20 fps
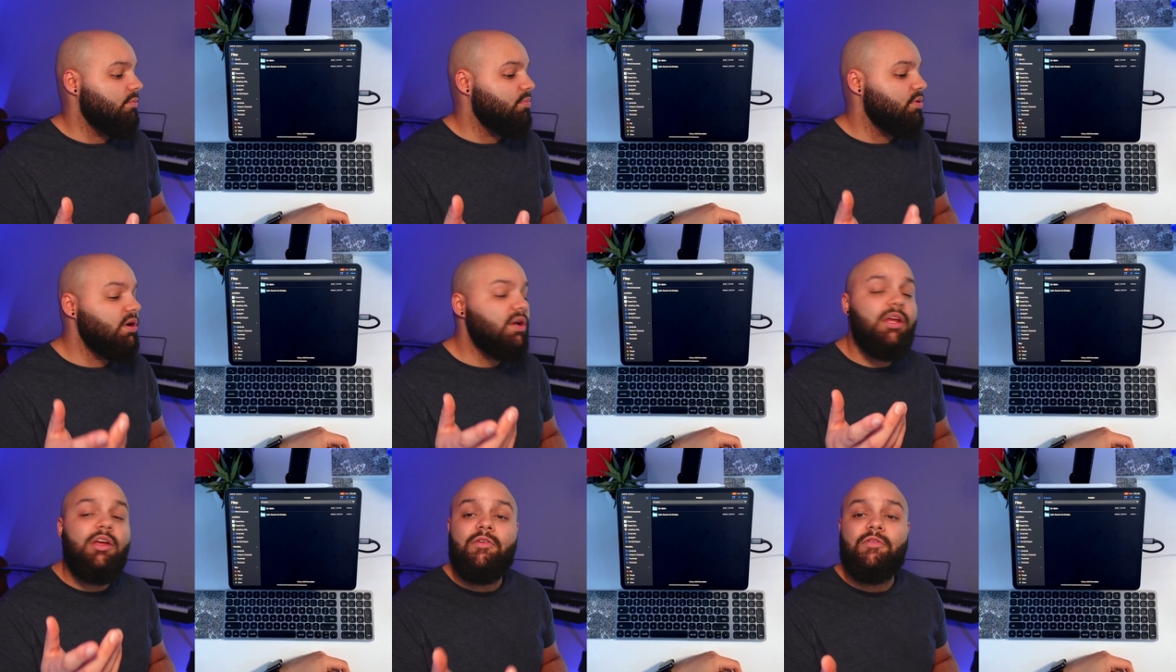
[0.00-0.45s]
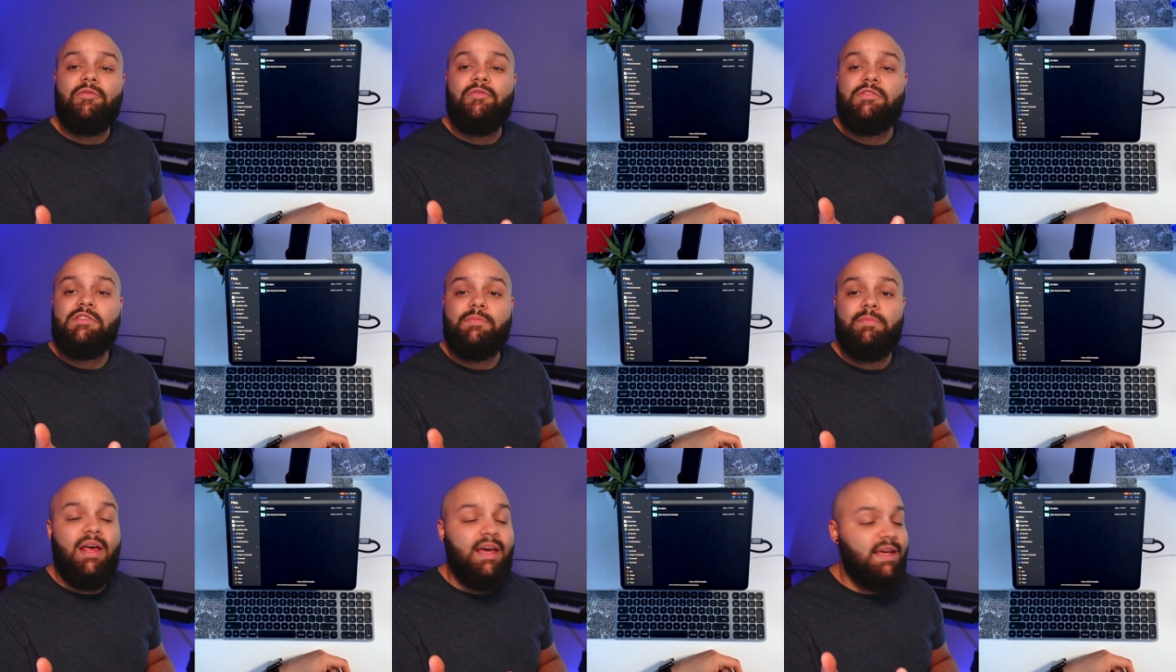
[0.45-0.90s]
putting your
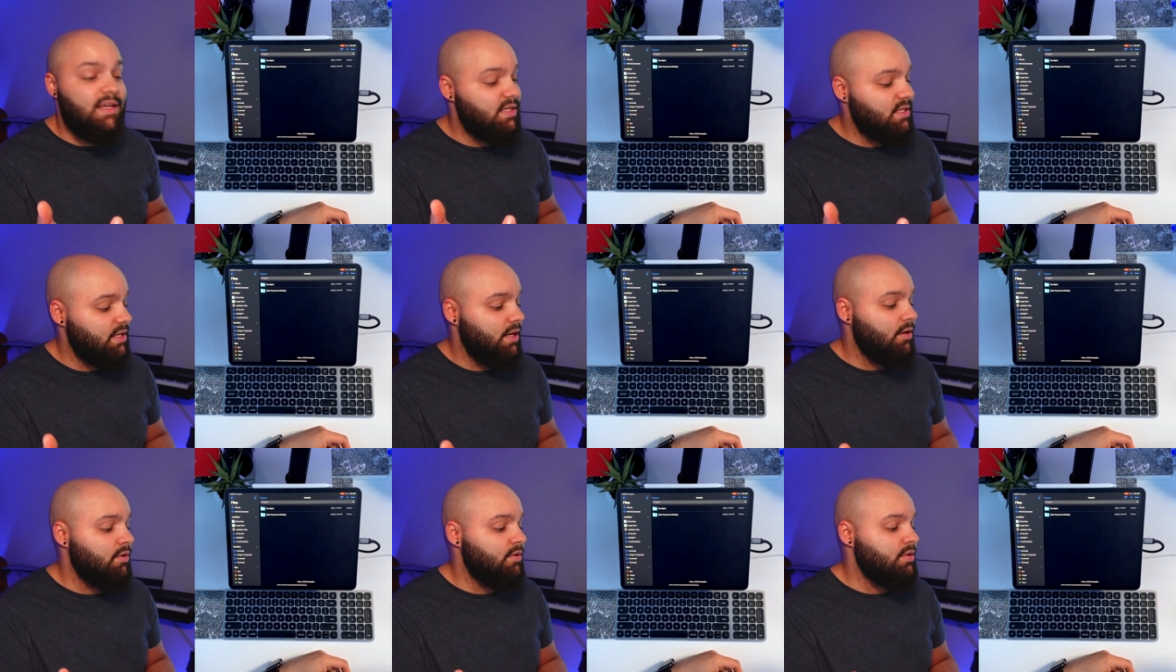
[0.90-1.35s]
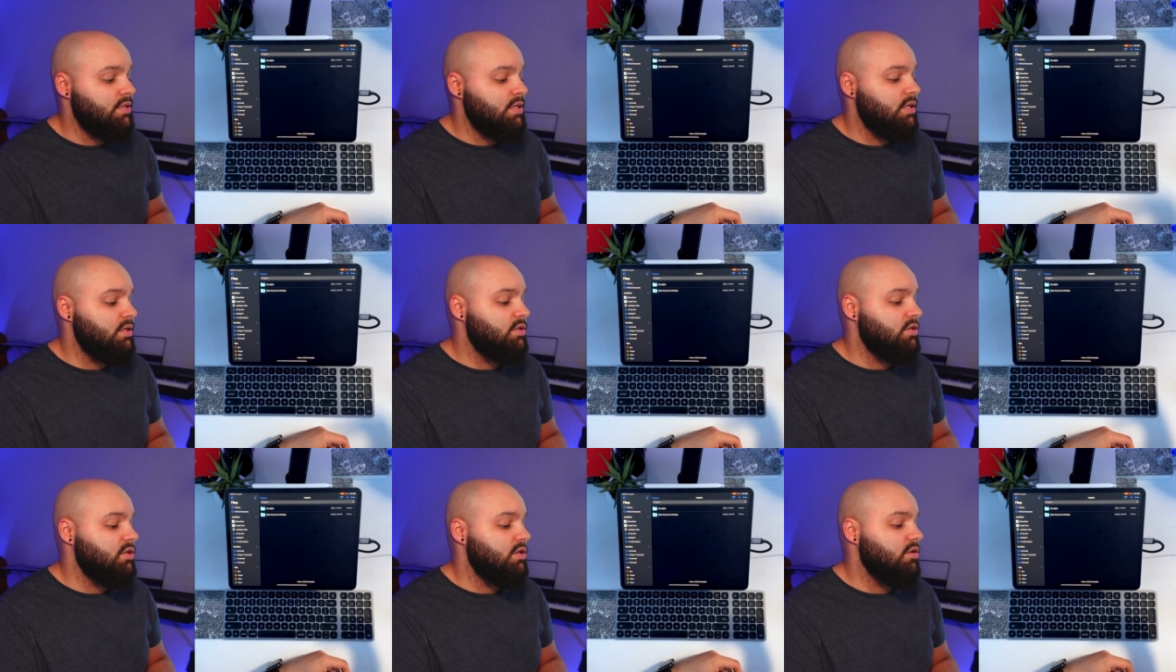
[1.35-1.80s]
Splice Sounds
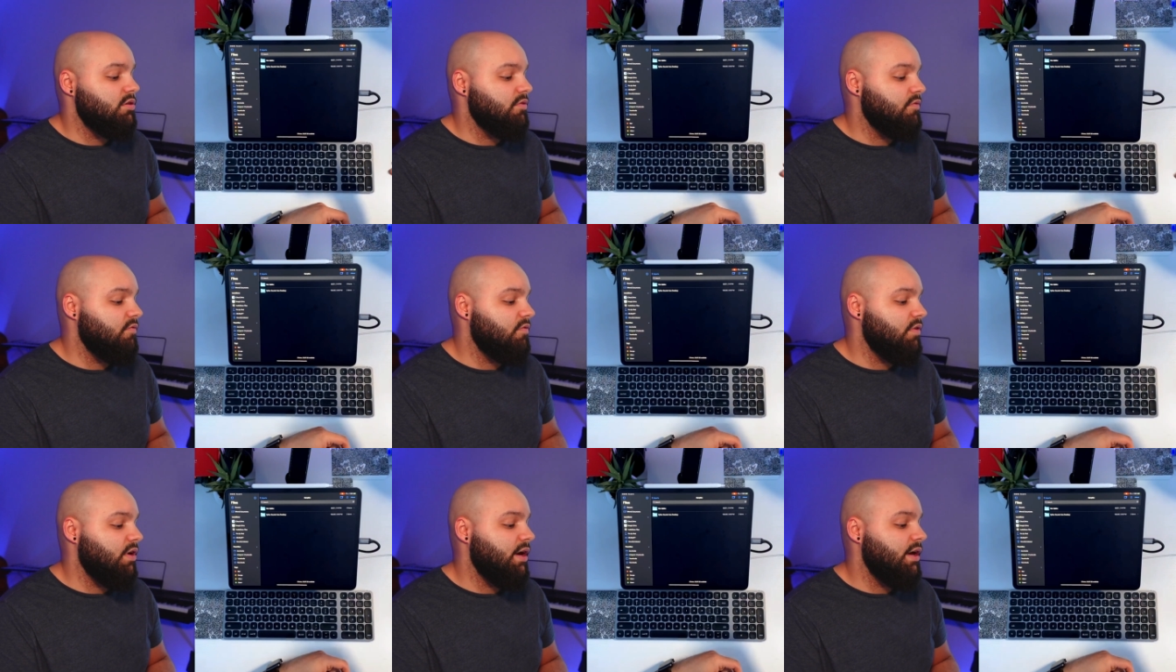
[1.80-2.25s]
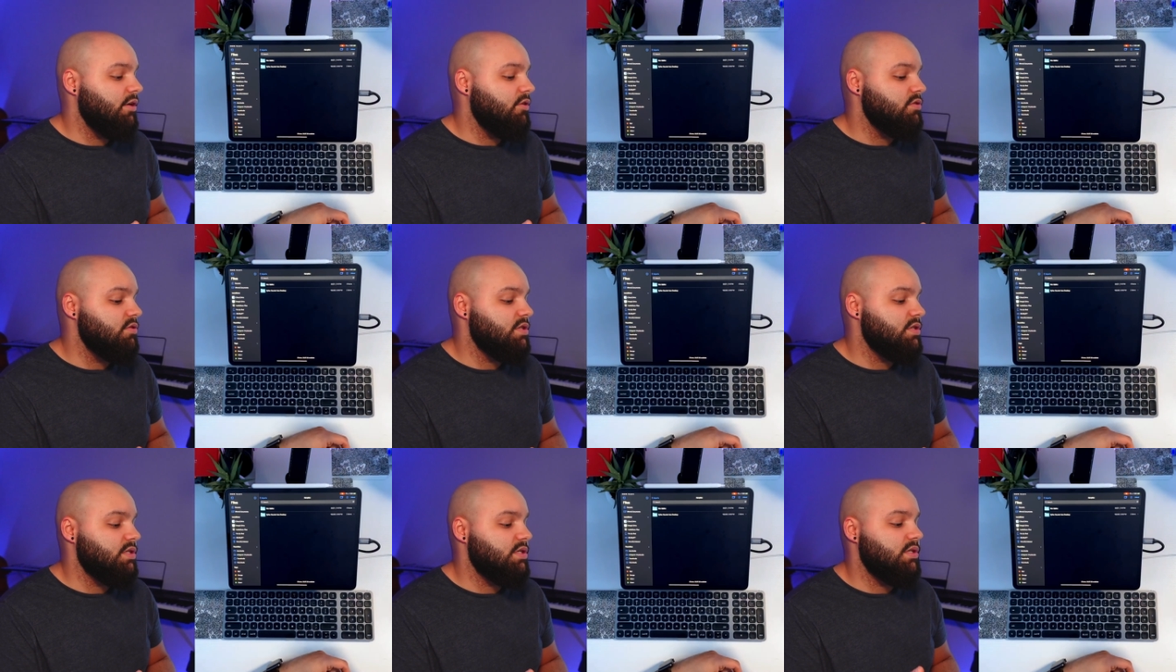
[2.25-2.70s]
into your
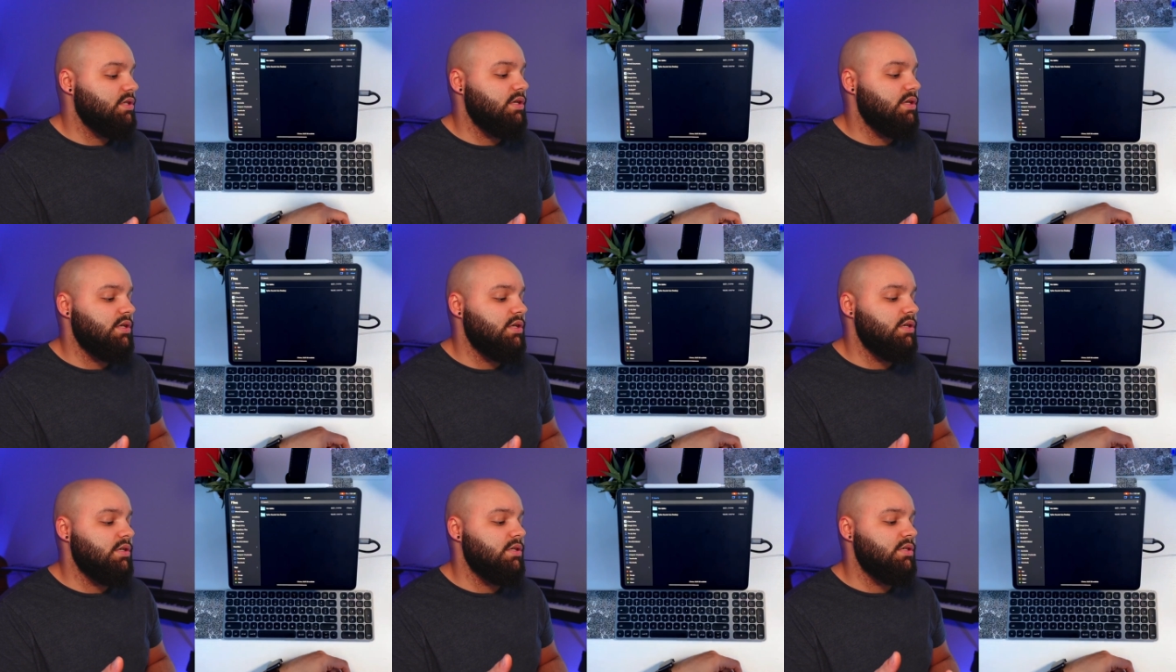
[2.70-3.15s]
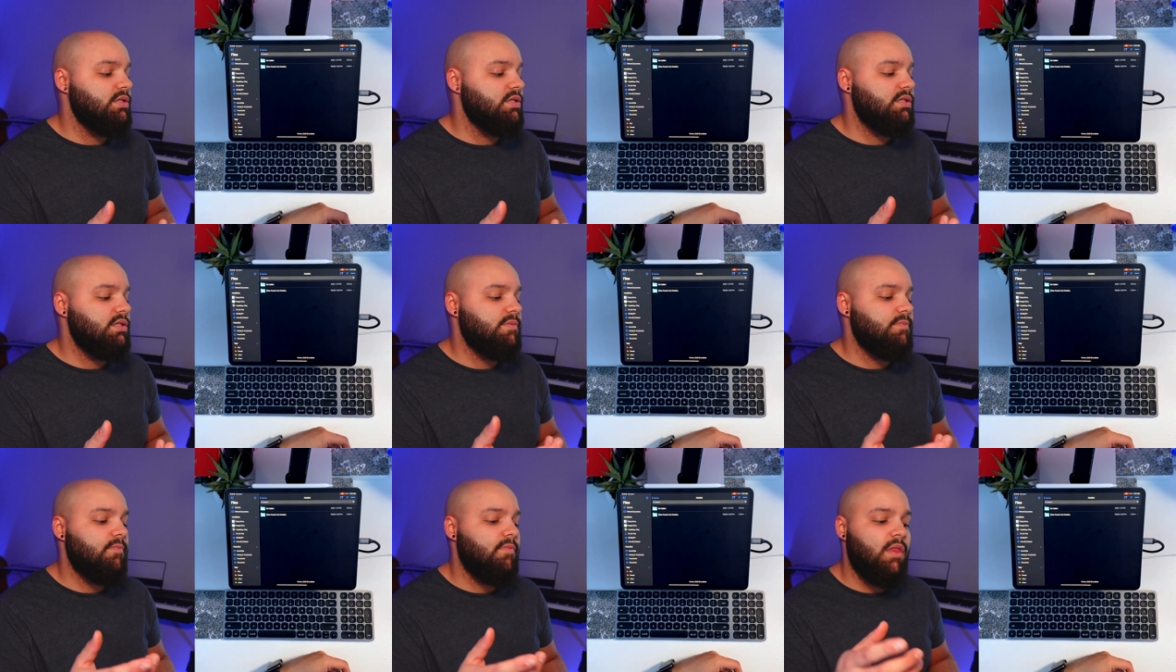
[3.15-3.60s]
files
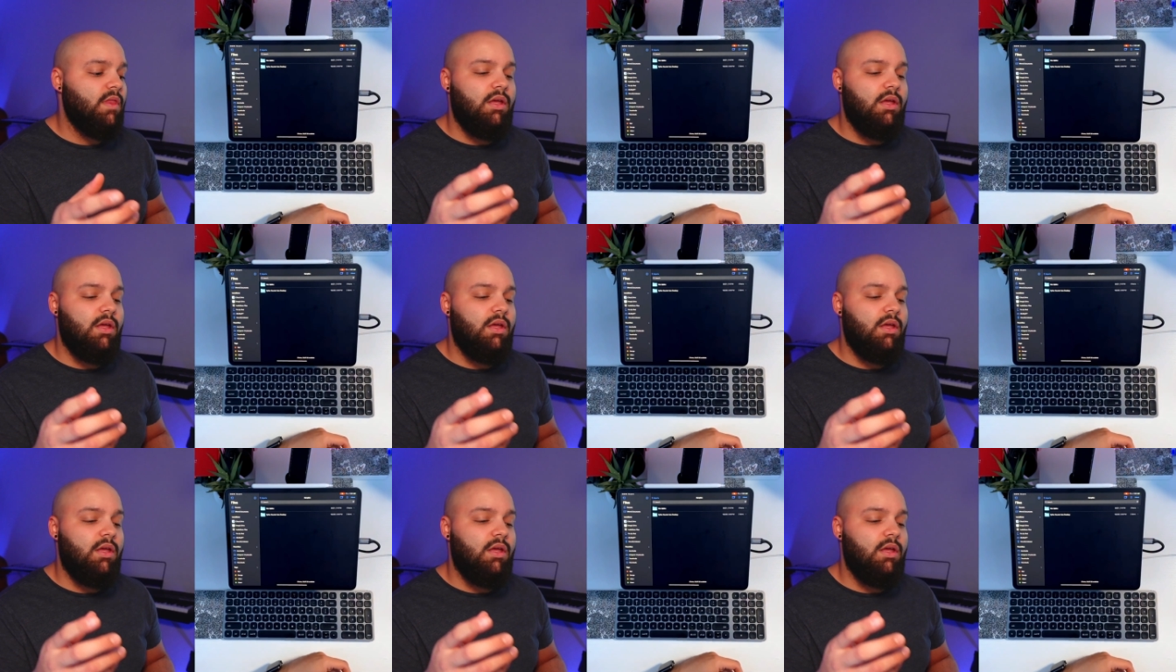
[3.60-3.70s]
is